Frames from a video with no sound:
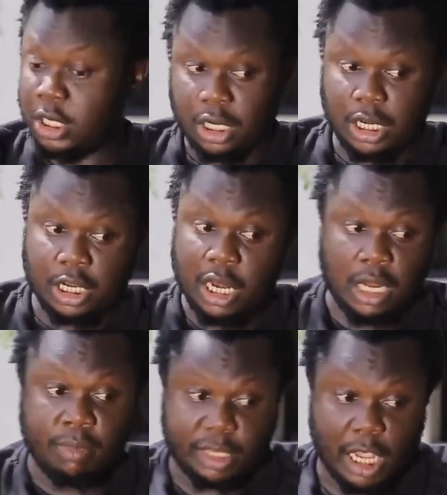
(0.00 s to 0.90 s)
Let
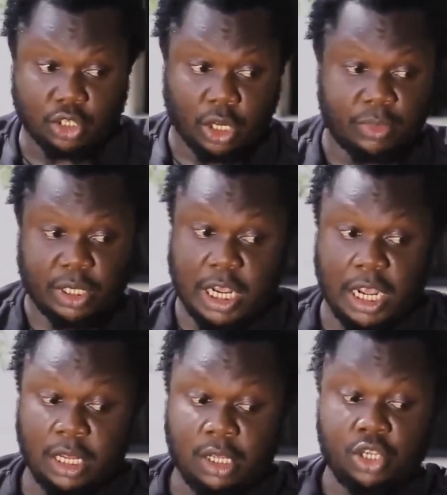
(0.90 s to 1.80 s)
me tell you something, eh?
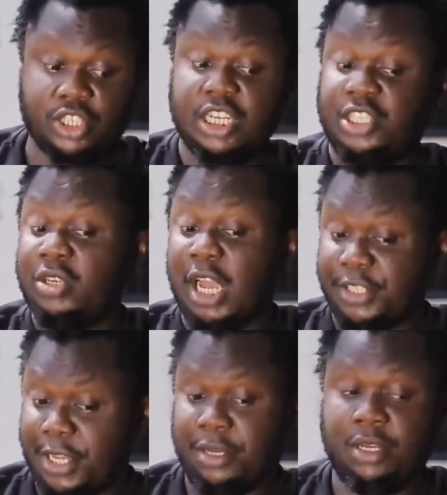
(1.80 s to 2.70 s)
You see this thing you are
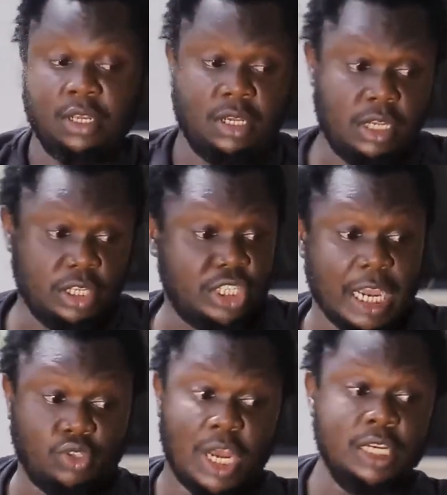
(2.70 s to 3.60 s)
saying? It is
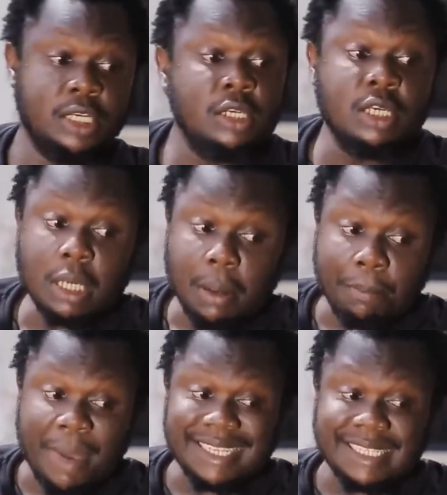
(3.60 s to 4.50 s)
actually
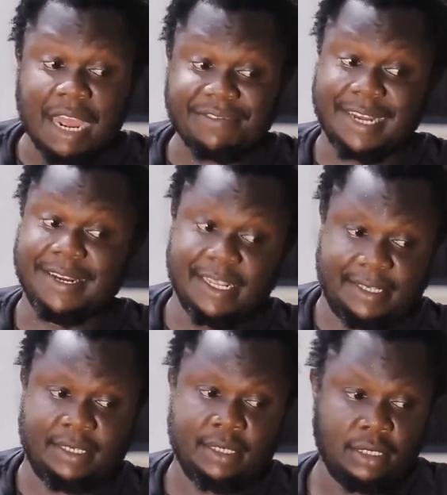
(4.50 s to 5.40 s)
medicine after
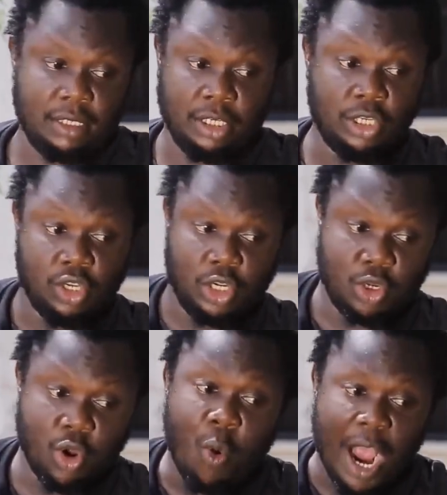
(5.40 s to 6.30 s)
death. You know
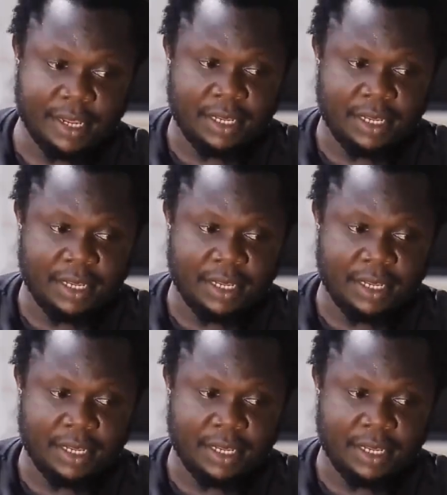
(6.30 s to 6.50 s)
why?